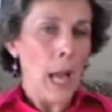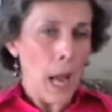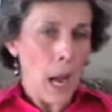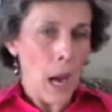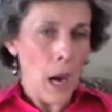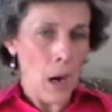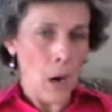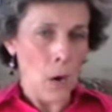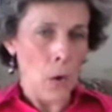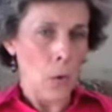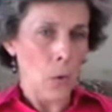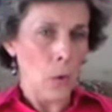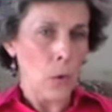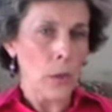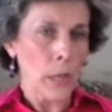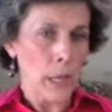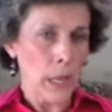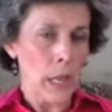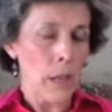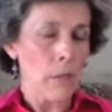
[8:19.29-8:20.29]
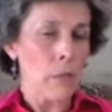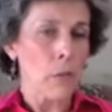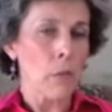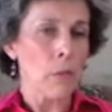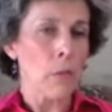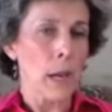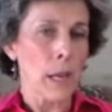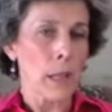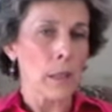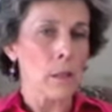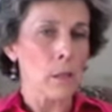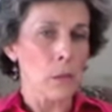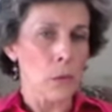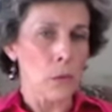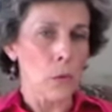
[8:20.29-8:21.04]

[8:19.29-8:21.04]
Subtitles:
how could I ever find the